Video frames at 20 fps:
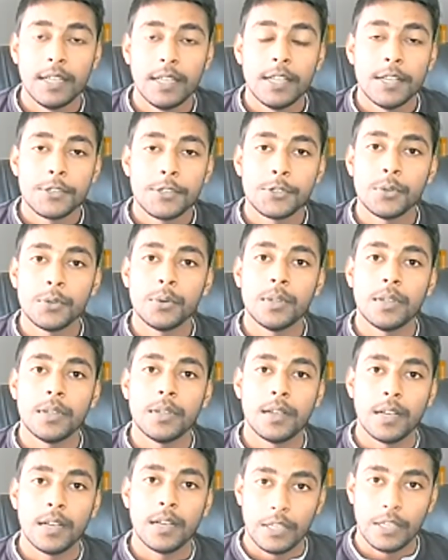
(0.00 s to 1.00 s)
So
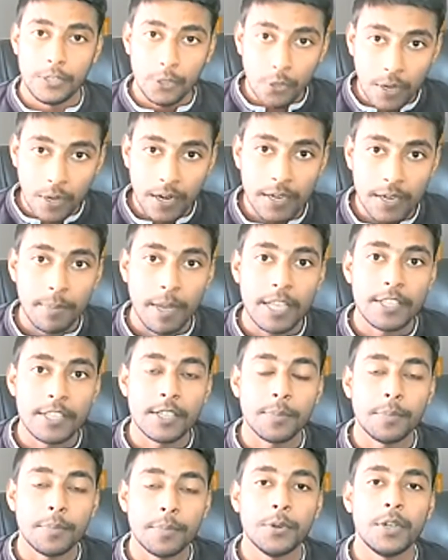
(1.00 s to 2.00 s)
you get my
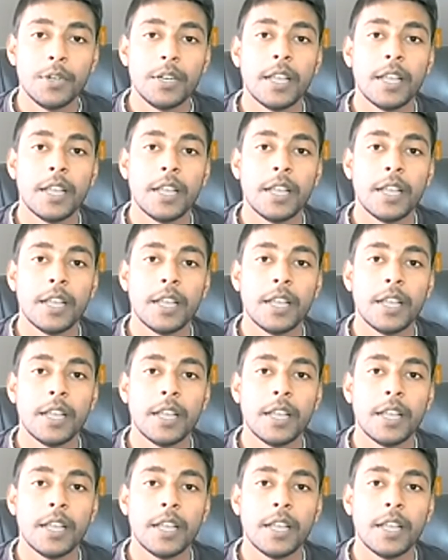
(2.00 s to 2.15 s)
support